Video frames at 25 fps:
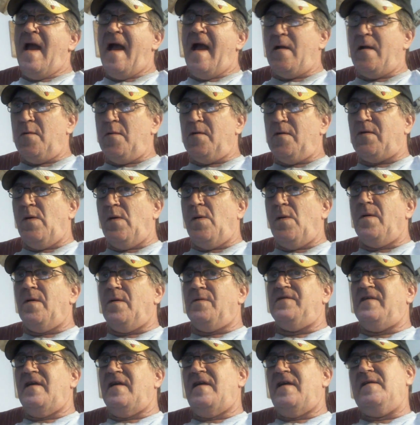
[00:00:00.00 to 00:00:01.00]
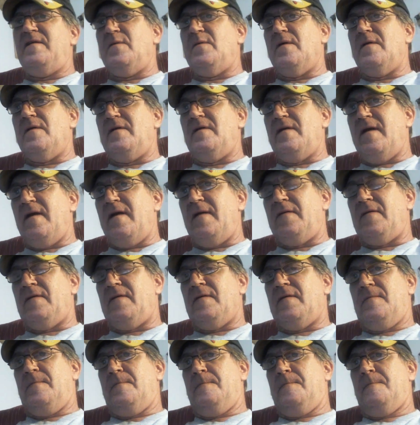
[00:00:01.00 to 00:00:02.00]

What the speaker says: I go to court on January the 8th.